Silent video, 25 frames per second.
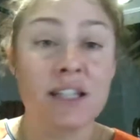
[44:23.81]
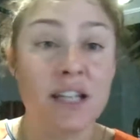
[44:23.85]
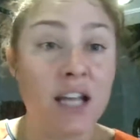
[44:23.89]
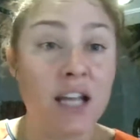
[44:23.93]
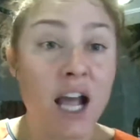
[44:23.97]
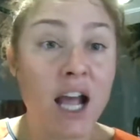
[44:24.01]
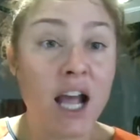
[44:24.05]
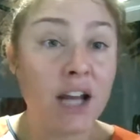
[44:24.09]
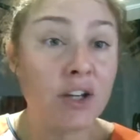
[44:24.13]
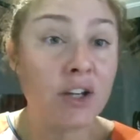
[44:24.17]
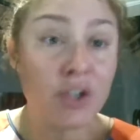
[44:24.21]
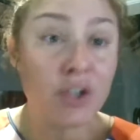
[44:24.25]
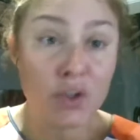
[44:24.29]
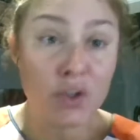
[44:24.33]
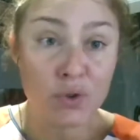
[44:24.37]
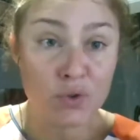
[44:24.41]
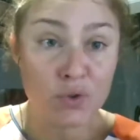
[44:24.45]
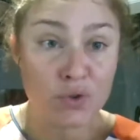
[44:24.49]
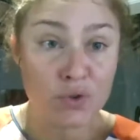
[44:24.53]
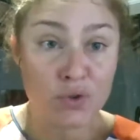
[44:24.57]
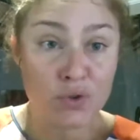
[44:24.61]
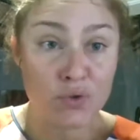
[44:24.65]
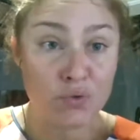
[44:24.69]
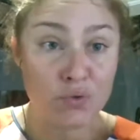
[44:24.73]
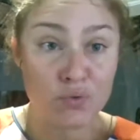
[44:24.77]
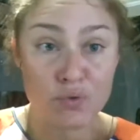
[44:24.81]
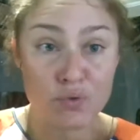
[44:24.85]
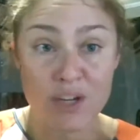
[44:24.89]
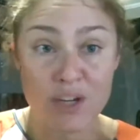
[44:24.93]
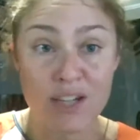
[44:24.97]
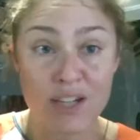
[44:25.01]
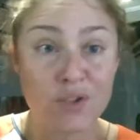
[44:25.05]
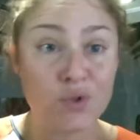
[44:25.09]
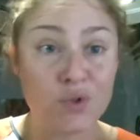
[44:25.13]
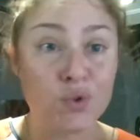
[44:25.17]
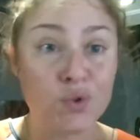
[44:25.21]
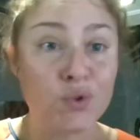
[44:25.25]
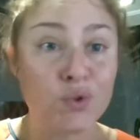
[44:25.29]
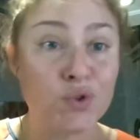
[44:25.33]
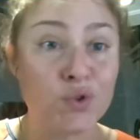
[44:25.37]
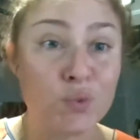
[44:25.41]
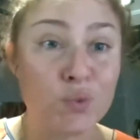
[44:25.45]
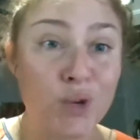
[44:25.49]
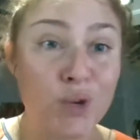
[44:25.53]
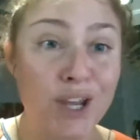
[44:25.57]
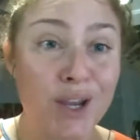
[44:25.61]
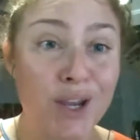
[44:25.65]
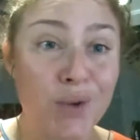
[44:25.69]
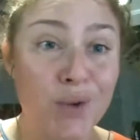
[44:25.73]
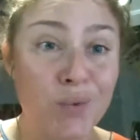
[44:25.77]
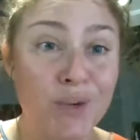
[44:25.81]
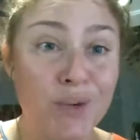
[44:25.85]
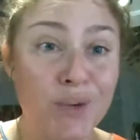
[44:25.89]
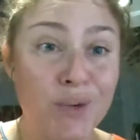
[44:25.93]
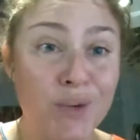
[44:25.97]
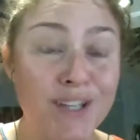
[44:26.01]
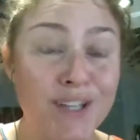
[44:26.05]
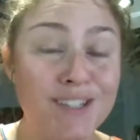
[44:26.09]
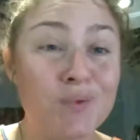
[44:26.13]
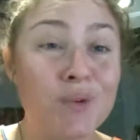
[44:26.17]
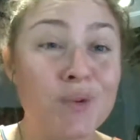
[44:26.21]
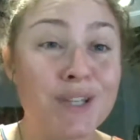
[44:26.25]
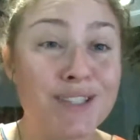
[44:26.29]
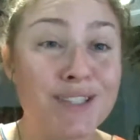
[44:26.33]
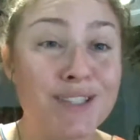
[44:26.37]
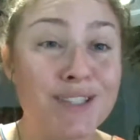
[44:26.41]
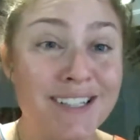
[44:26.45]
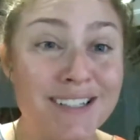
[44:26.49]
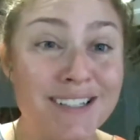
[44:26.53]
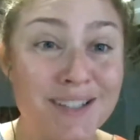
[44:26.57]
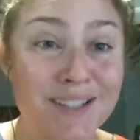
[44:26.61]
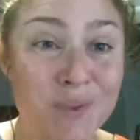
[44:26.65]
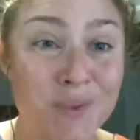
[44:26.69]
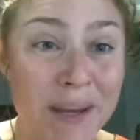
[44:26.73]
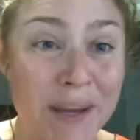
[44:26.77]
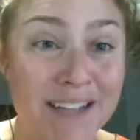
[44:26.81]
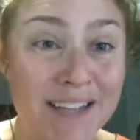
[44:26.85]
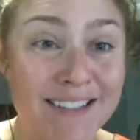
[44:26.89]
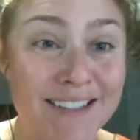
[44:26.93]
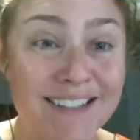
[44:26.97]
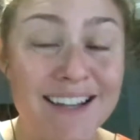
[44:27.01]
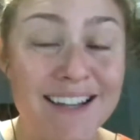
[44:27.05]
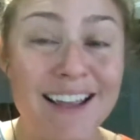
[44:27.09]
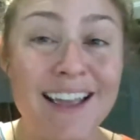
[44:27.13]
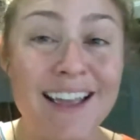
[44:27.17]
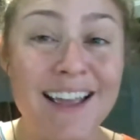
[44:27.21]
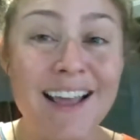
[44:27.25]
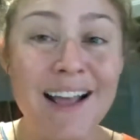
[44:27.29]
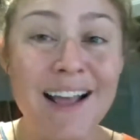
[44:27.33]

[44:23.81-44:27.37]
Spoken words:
an unused resource where we see it as waste,